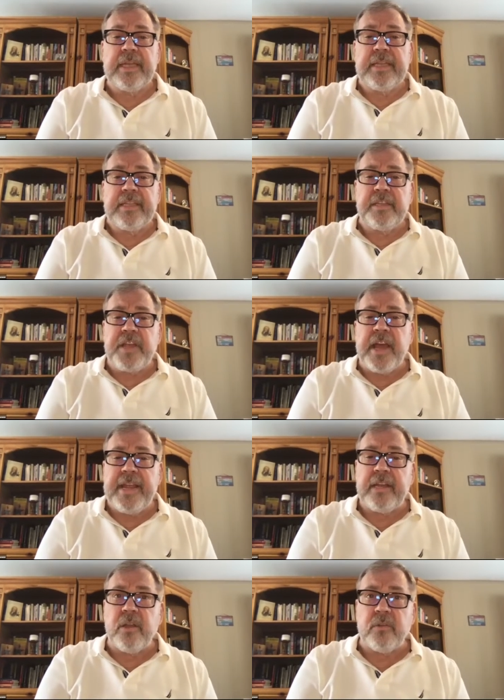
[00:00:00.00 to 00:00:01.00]
the
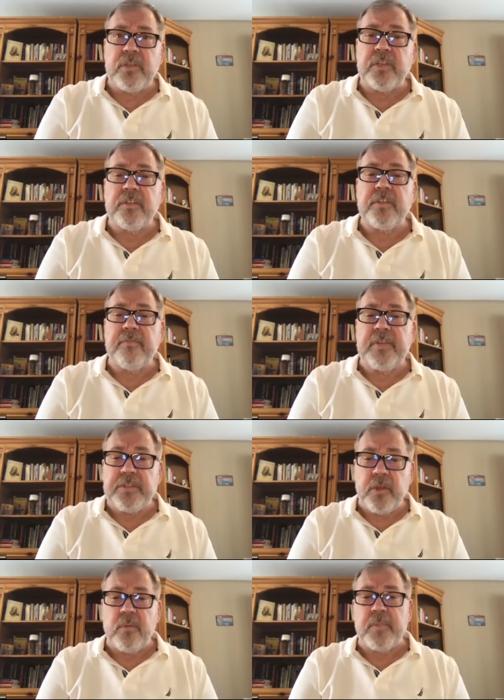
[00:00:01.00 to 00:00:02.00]
diagnosis of a
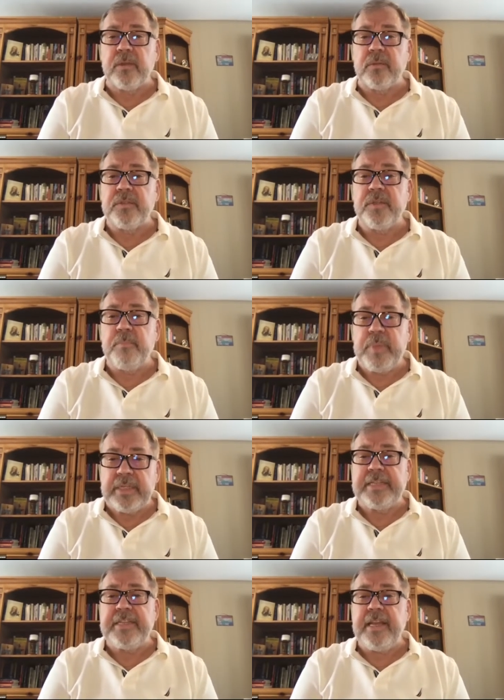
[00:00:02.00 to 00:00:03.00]
terminal
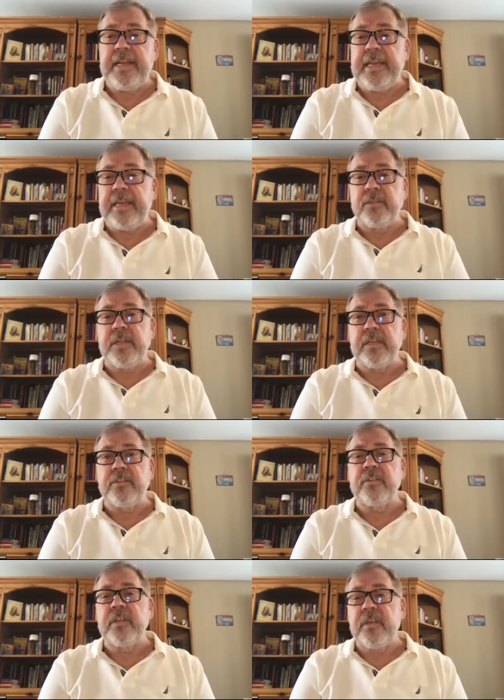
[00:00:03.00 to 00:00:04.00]
debilitating illness
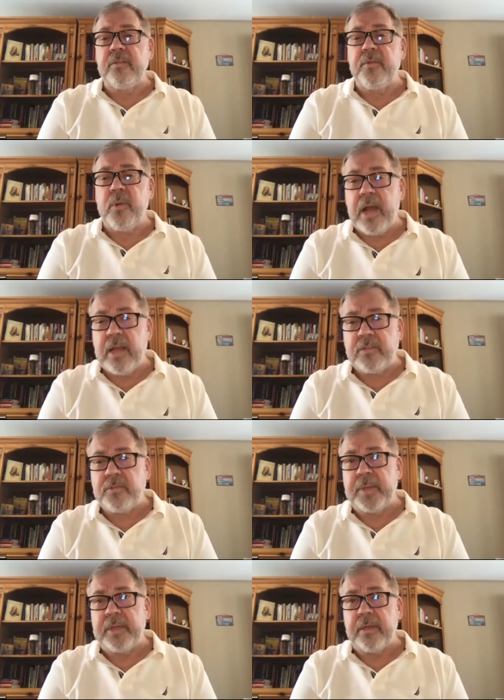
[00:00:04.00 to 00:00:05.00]
for a
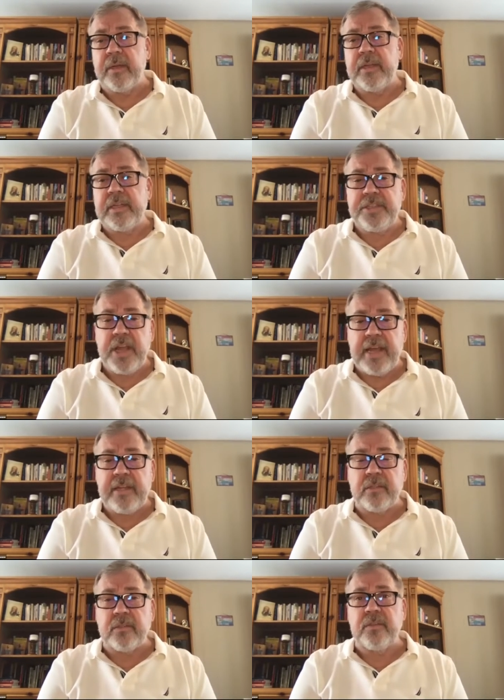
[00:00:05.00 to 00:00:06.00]
husband,
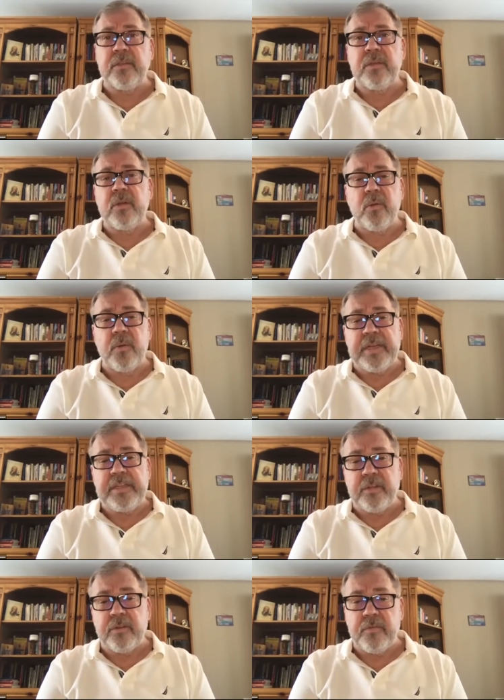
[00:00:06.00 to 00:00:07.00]
child, or a
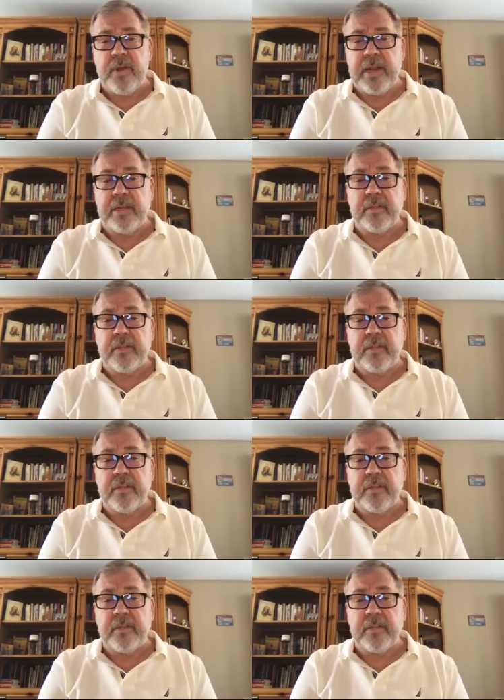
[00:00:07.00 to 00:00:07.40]
dear friend.